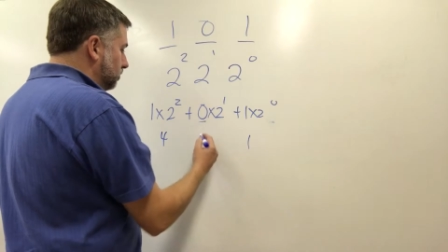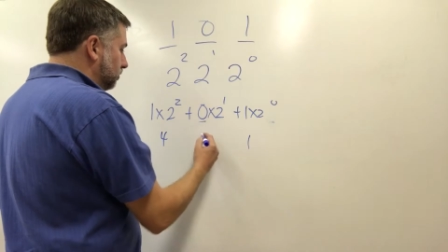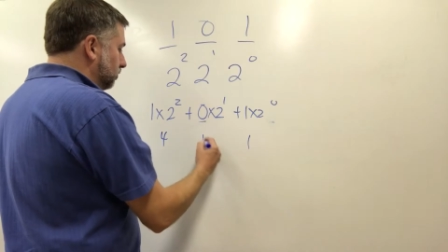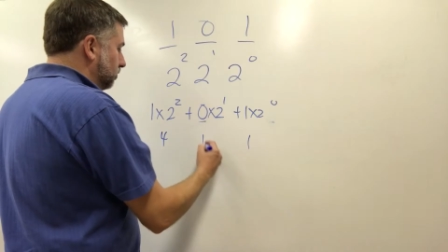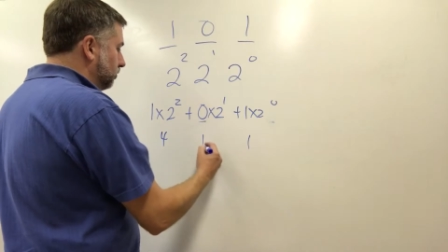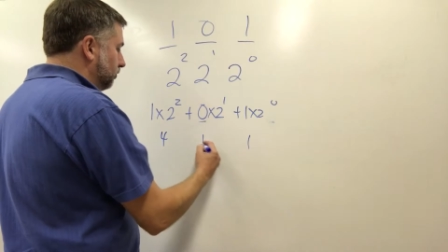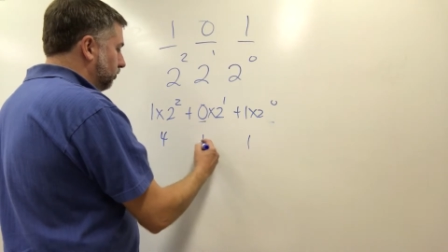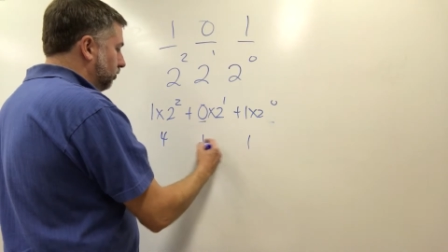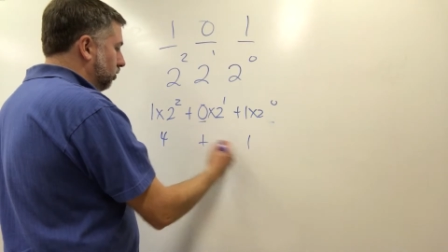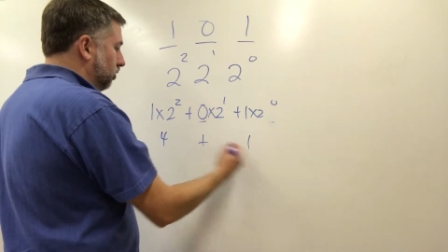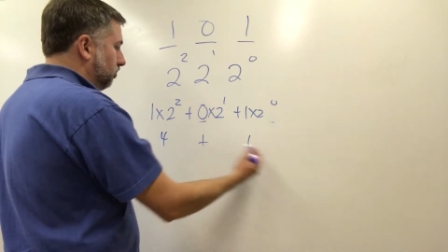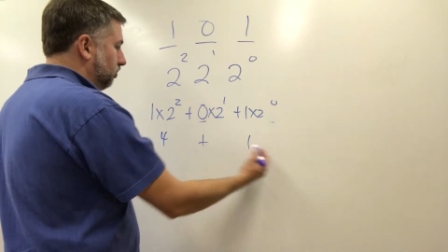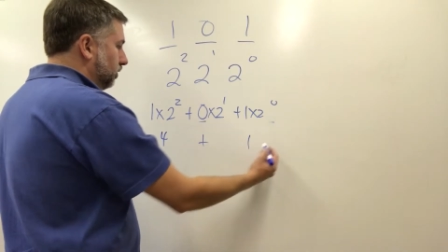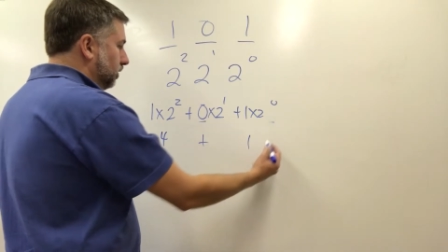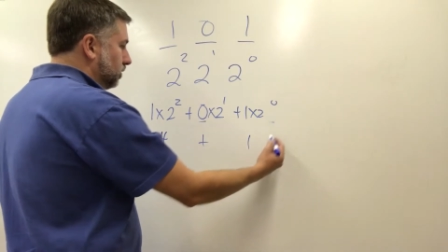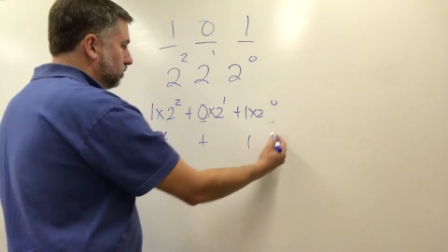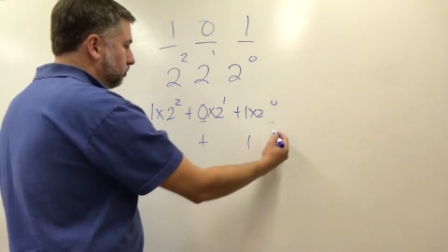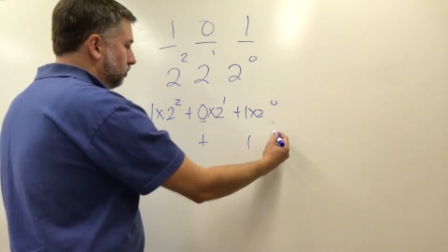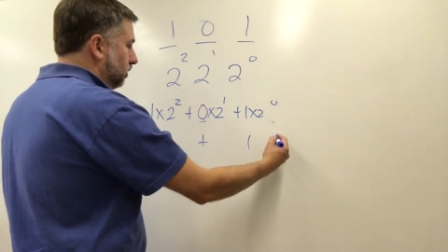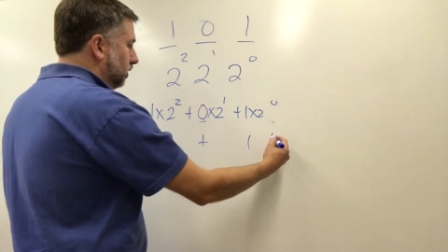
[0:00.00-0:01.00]
so it's 4
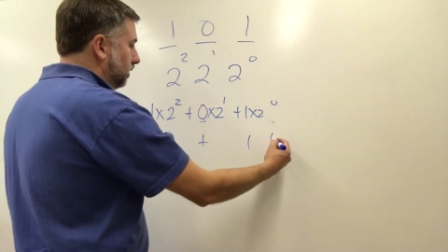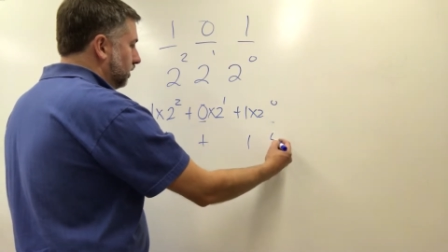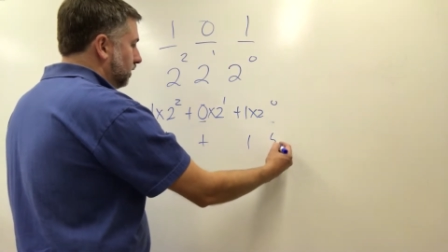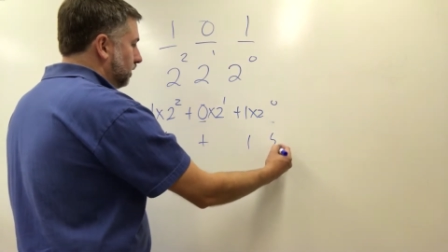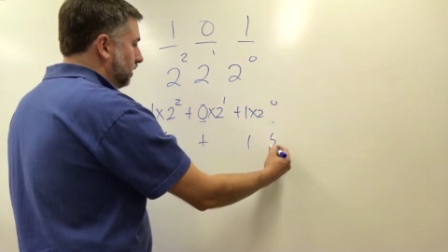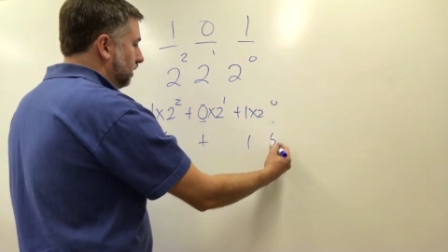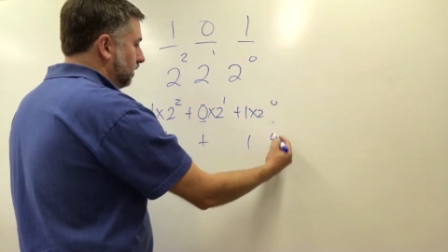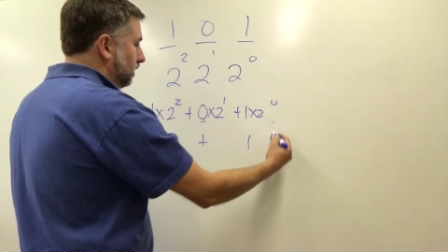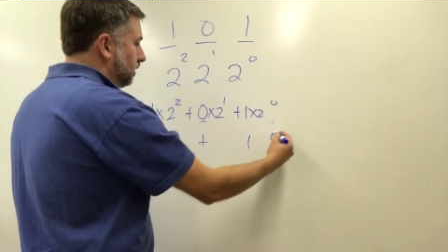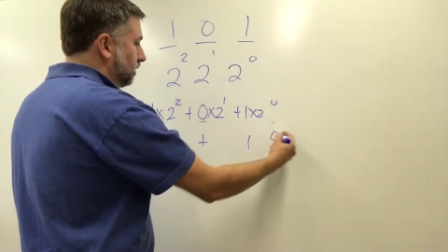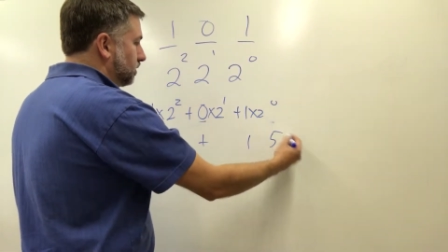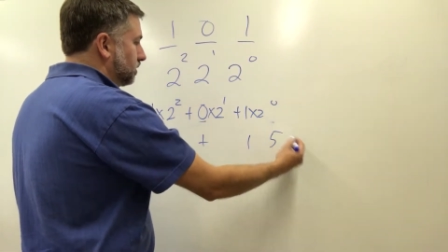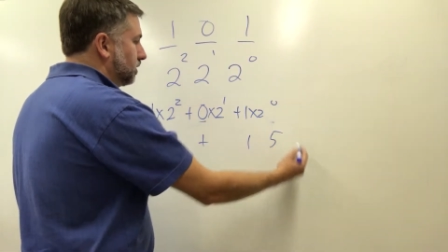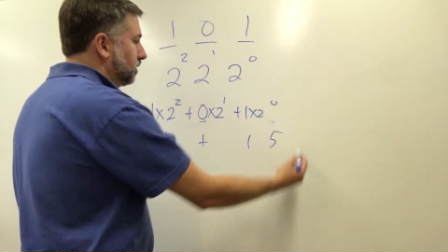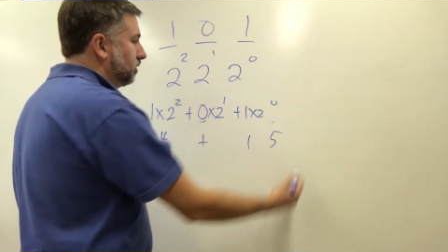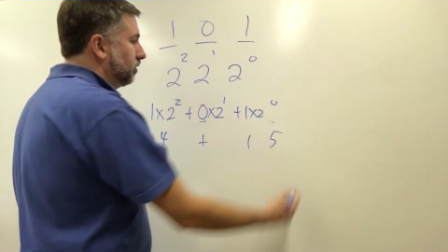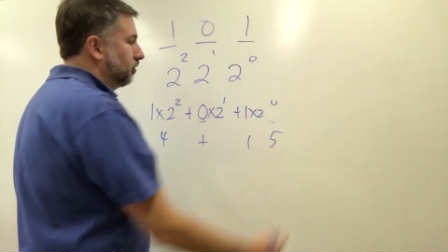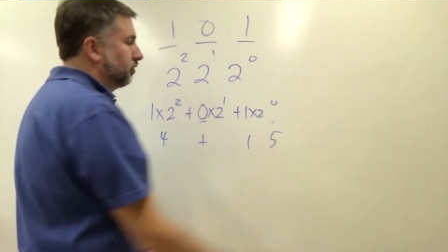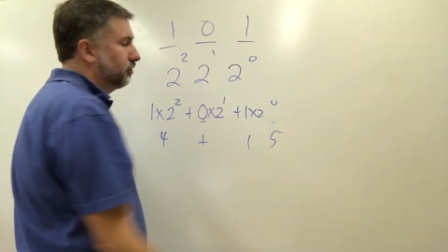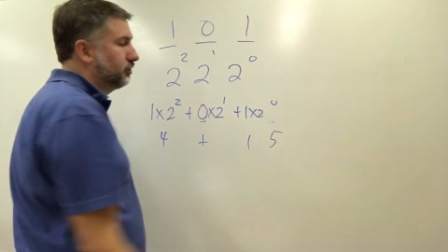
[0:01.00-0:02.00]
plus 1 is
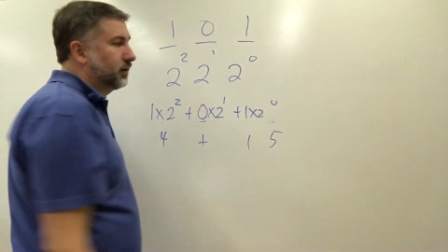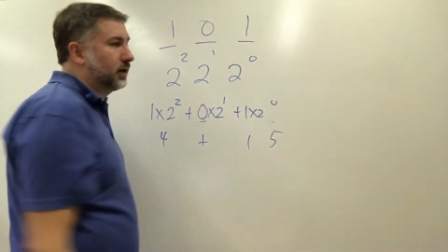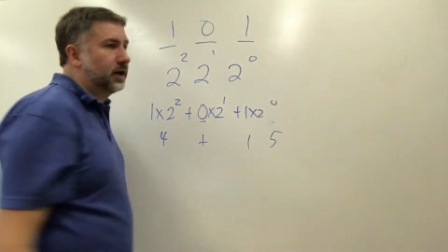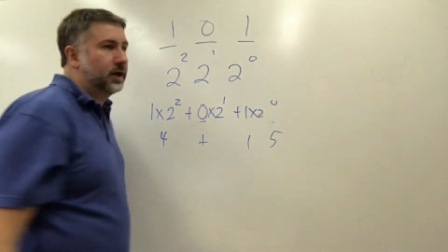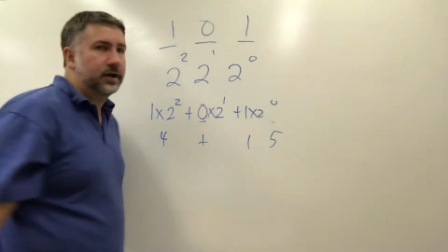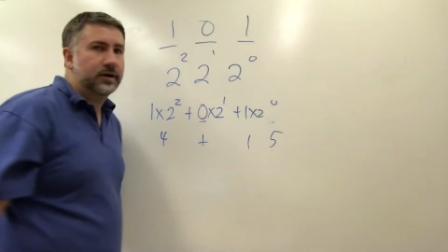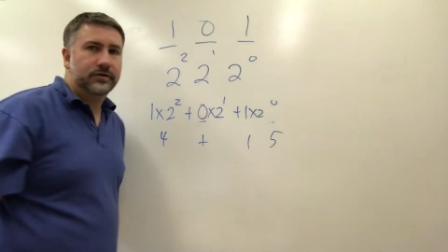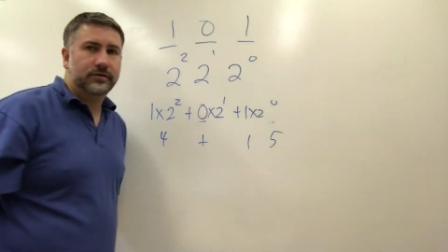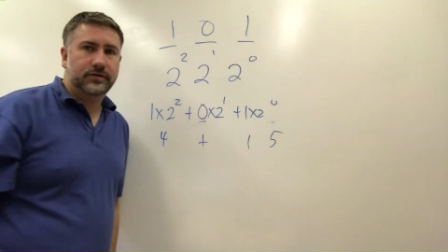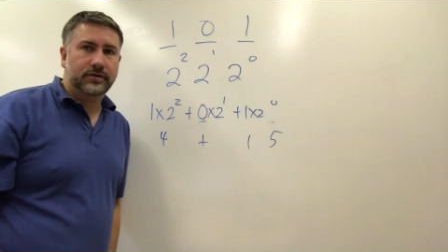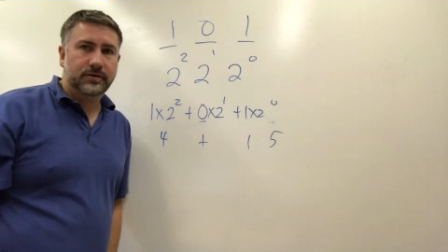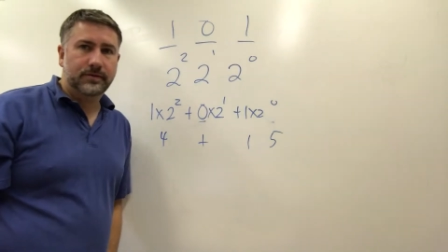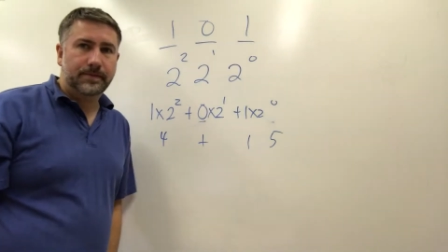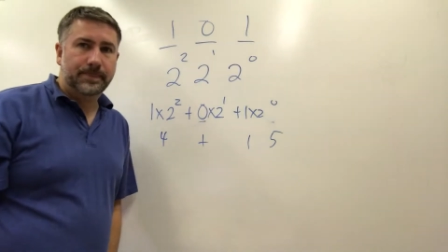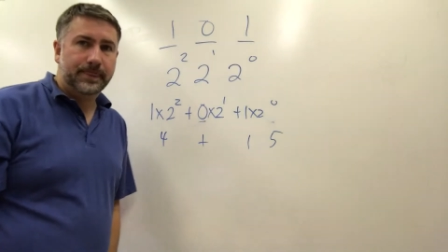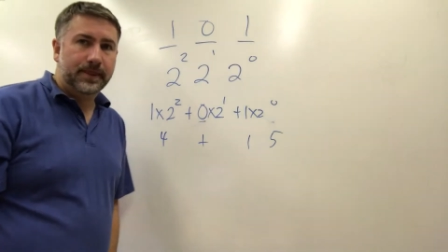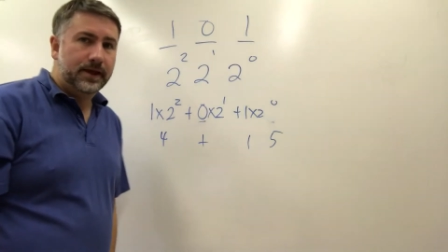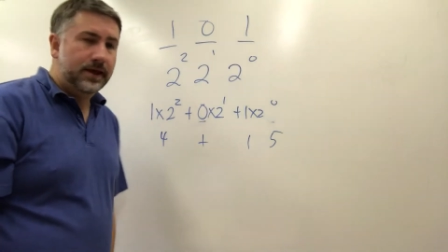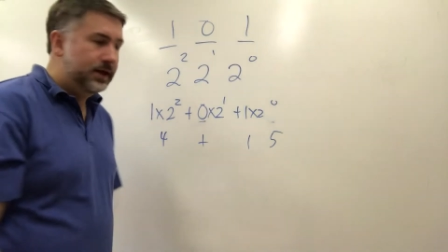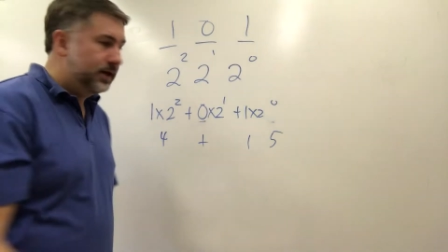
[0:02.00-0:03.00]
5.
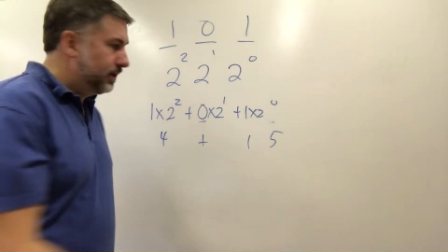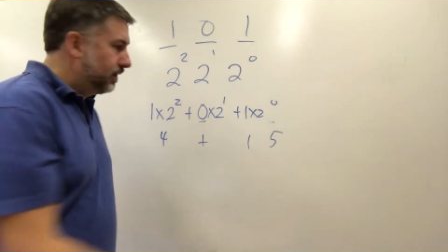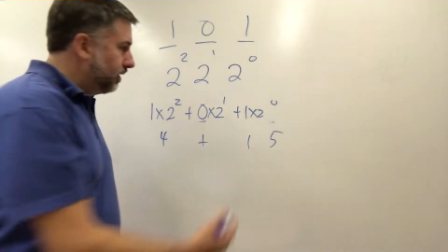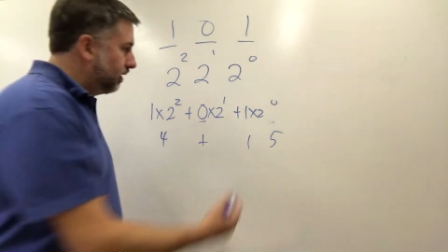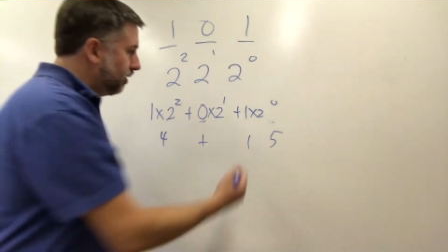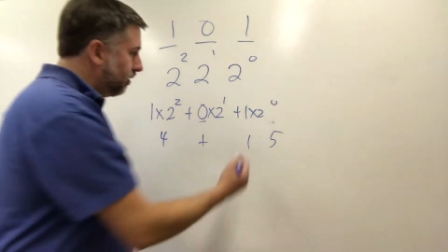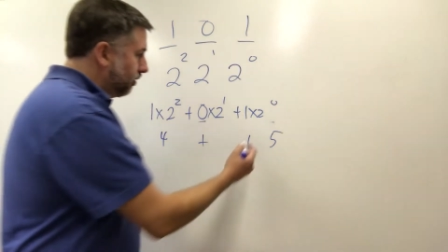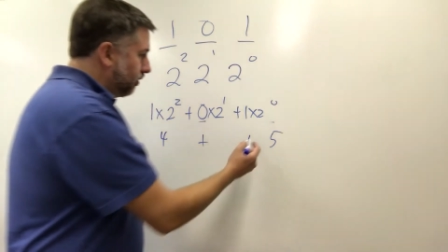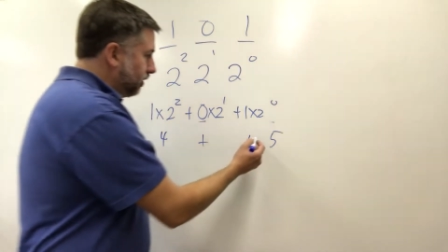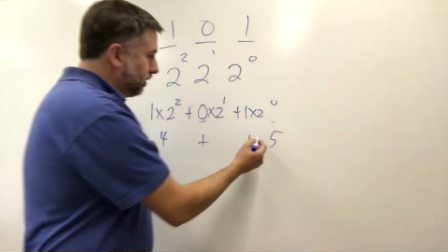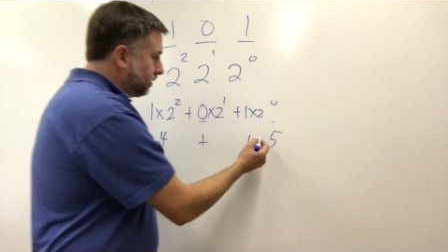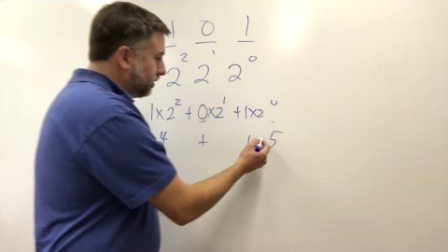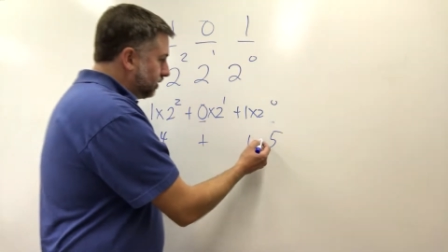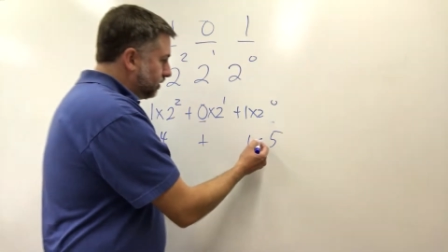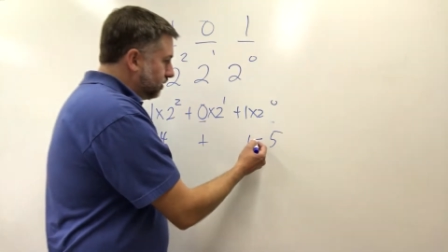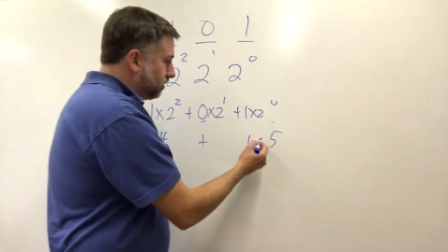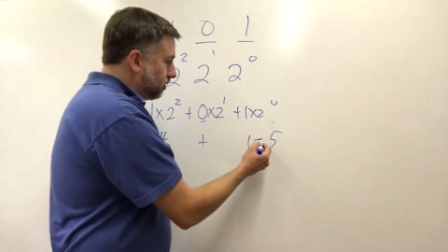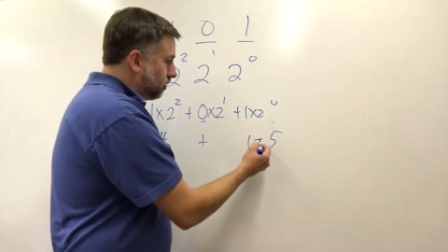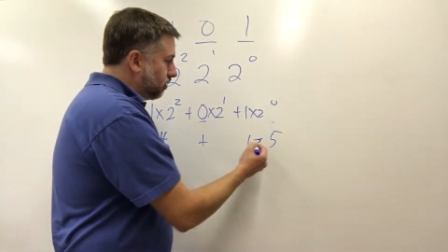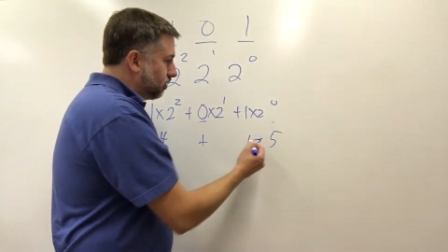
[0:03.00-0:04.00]
This
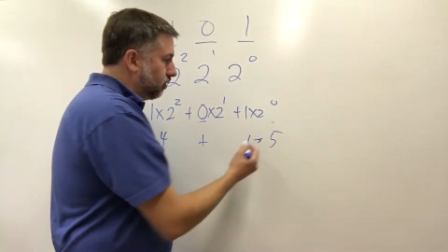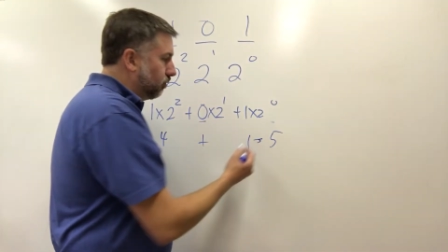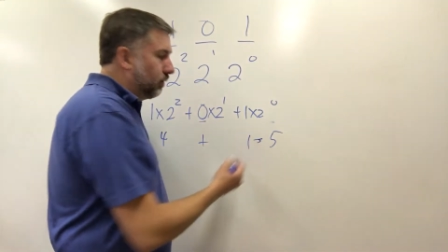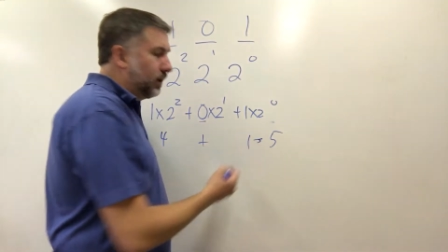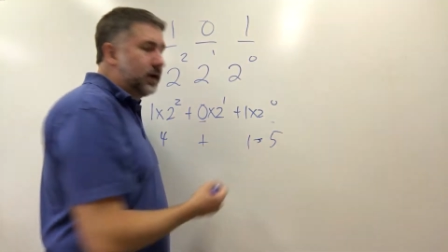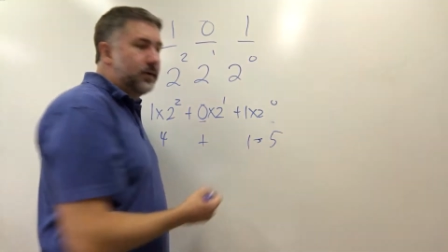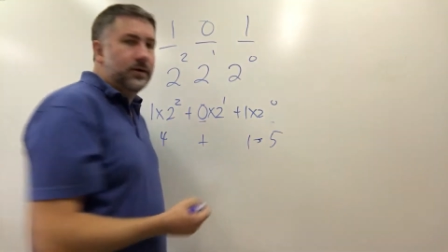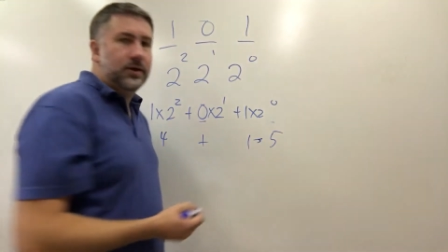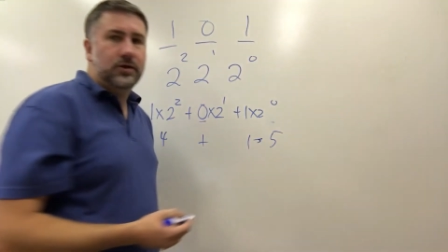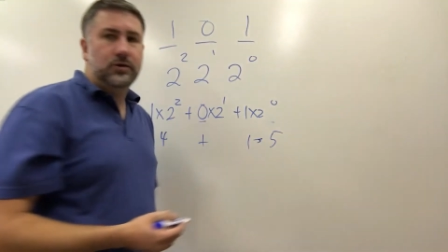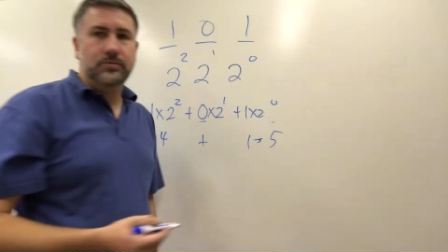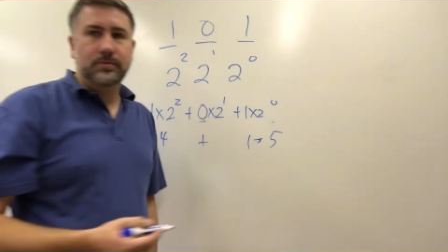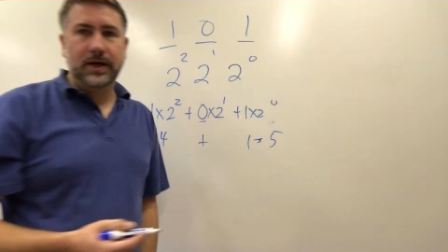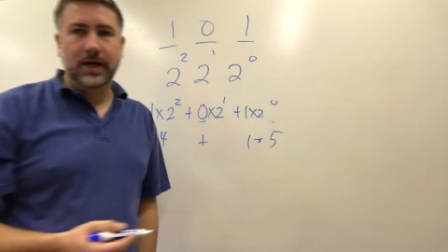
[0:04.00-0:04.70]
is the way we do